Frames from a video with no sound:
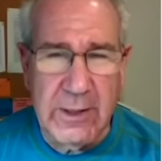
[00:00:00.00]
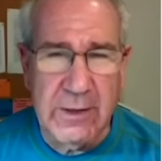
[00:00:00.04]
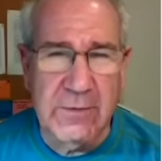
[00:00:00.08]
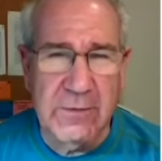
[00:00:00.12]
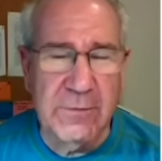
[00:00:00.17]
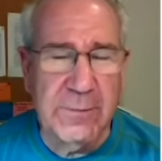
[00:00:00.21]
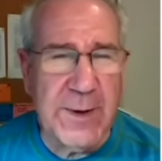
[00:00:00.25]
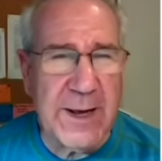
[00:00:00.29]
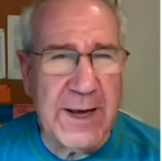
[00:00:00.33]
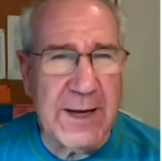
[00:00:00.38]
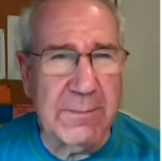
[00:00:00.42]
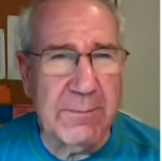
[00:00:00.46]
What do you
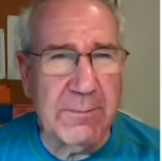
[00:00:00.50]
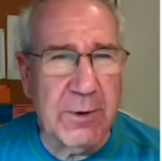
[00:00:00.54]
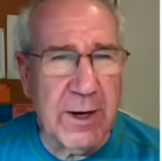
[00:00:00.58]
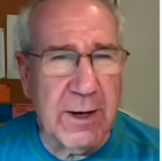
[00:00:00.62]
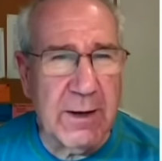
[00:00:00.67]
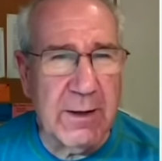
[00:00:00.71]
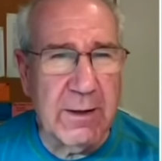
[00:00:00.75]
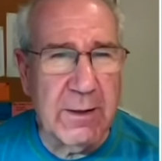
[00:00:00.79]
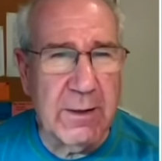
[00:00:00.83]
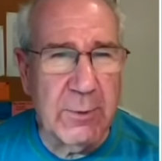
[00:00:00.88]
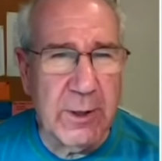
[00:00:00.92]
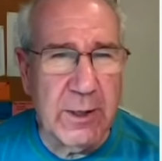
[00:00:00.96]
expect,
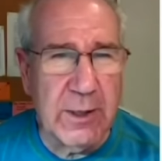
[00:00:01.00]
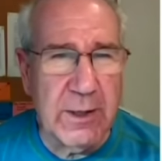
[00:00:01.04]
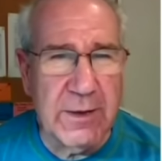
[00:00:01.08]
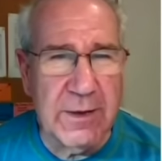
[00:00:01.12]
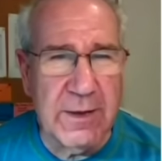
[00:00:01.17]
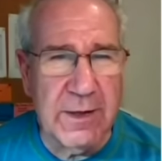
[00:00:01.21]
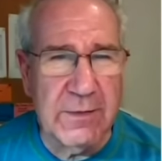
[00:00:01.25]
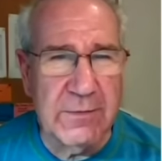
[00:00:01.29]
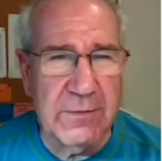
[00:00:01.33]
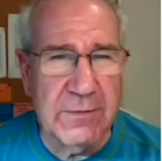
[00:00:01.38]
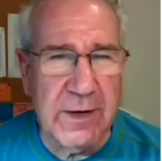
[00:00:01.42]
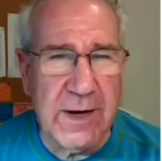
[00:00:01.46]
Brownie? What do you
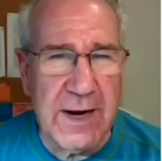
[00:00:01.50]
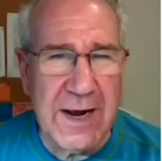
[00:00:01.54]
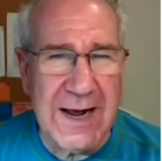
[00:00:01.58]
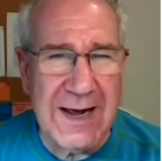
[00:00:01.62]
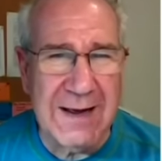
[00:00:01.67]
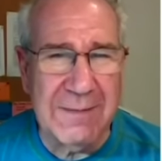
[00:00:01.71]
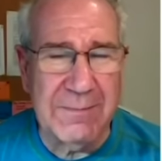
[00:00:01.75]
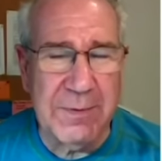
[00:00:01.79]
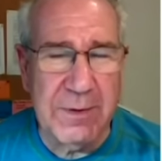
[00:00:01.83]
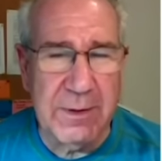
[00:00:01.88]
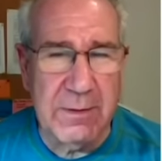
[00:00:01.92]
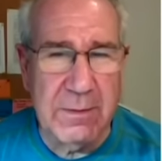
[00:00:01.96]
think's going to
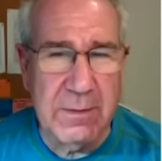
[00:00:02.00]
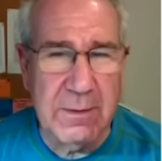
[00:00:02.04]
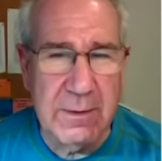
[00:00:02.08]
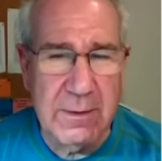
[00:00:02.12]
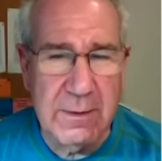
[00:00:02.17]
happen?